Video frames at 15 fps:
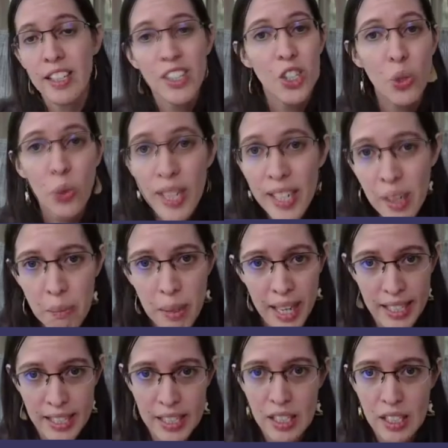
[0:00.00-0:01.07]
to
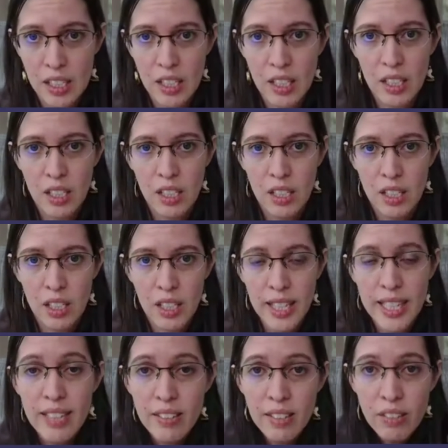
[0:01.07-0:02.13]
anybody.
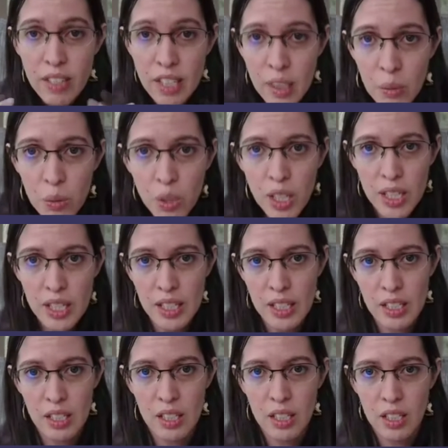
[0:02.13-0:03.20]
It's a teamwork.
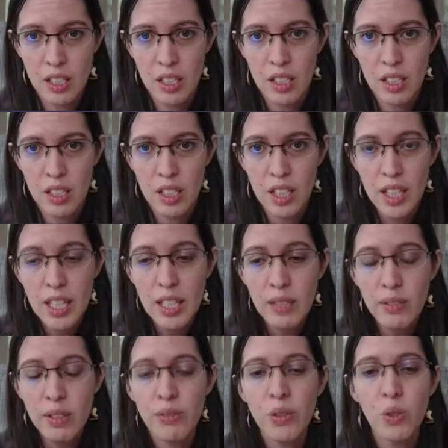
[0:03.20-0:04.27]

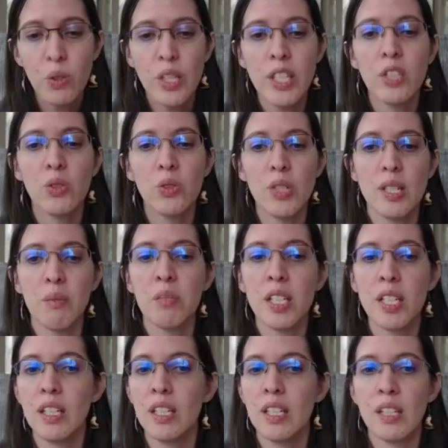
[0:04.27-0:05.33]
Even if you're going through
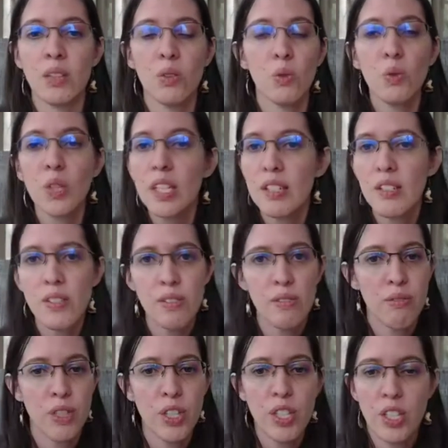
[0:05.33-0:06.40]
something really
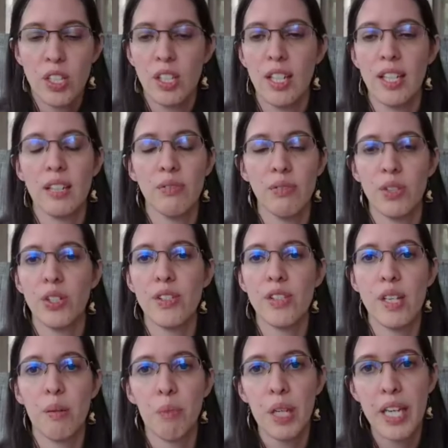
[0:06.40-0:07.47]
severe, like for
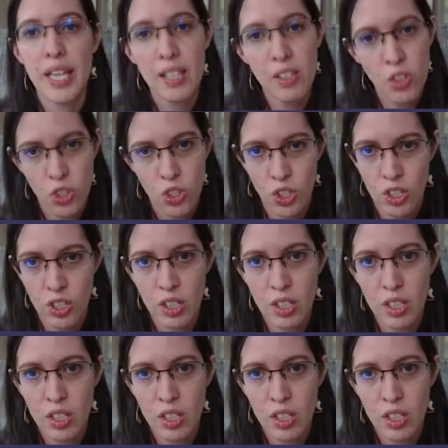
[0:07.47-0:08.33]
example, cancer,